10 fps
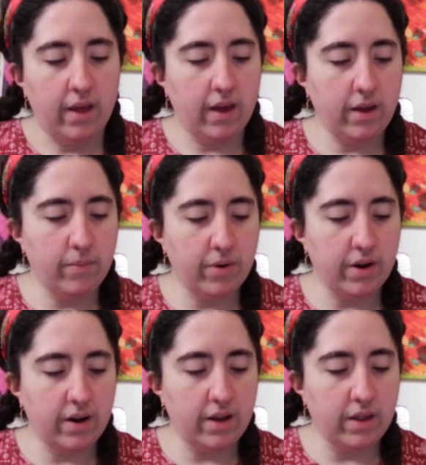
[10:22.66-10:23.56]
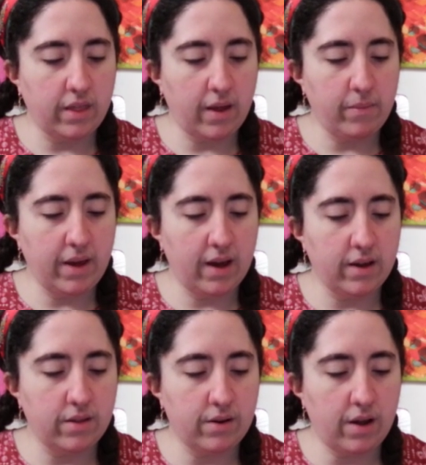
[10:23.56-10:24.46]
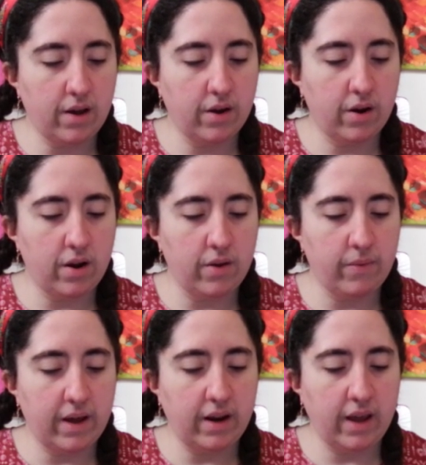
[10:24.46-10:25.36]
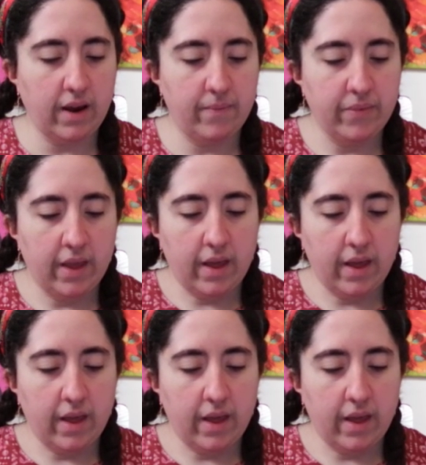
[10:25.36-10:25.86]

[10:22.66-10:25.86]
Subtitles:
and he put on his hand behind his long curly red hair,